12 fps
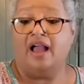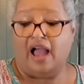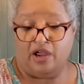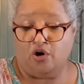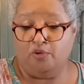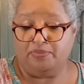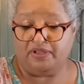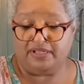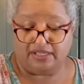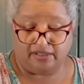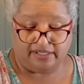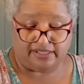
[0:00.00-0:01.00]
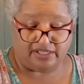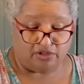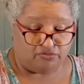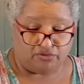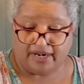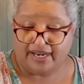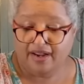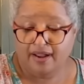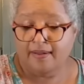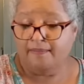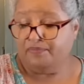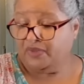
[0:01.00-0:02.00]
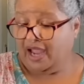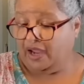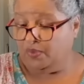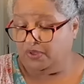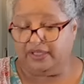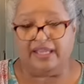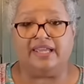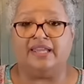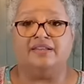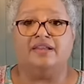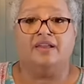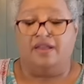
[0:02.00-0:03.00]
I hope the deal is still running. I will link it